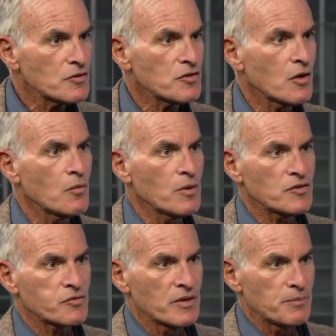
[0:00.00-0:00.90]
So
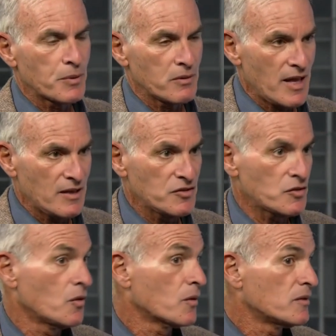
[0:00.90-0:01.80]
what's
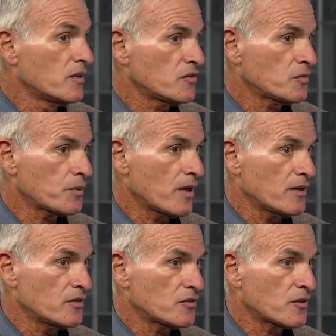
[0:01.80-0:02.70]
replaced or
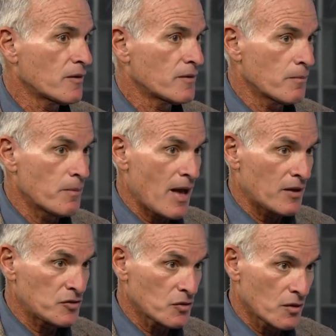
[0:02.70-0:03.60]
displaced the
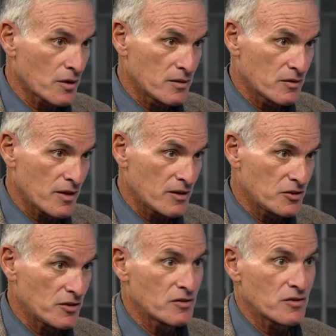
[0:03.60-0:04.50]
mass
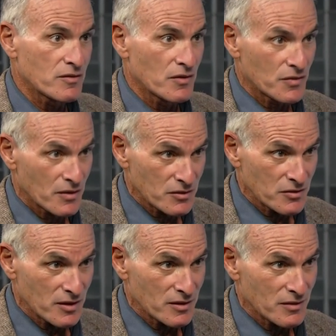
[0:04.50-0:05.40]
organizations of the
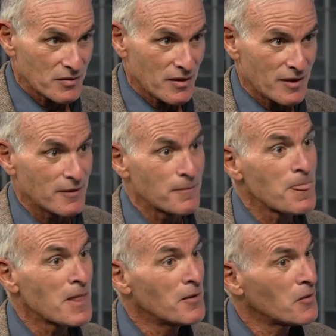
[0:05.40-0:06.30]
first Intifada,
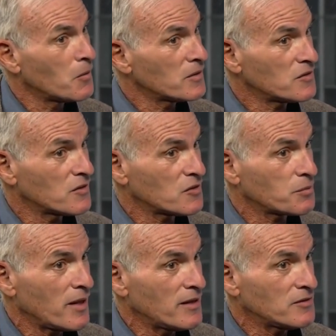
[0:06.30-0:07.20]
what's
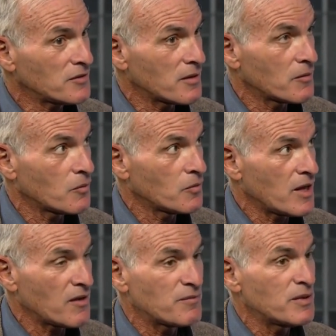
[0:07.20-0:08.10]
displaced,
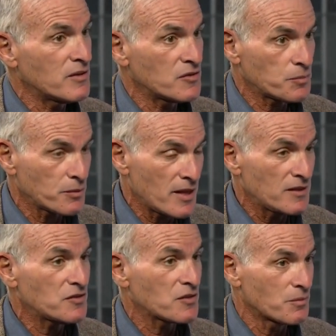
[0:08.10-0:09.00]
they have been
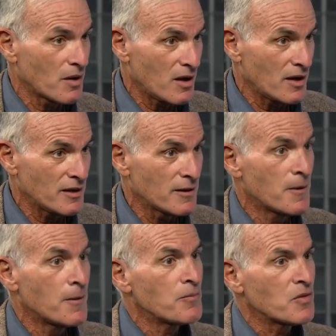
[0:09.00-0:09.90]
displaced by
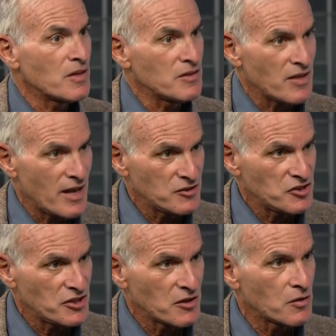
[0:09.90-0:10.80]
these
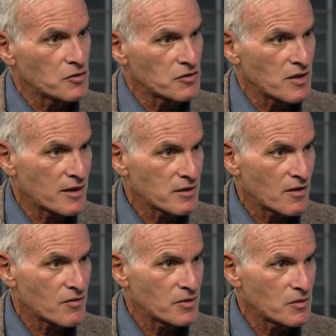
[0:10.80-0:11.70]
NGOs,
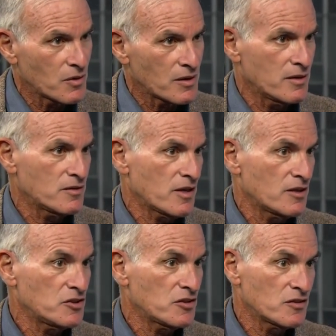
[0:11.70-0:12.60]
non-government
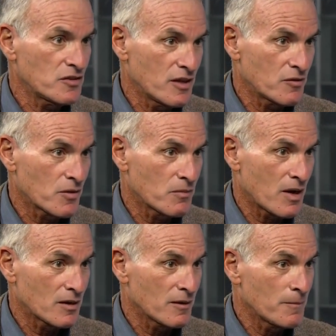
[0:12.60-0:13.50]
organizations in
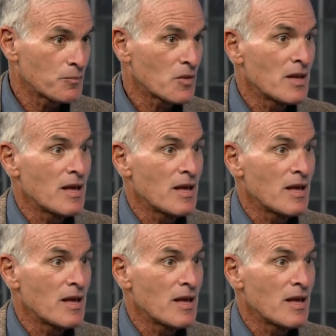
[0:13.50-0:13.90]
Ramallah,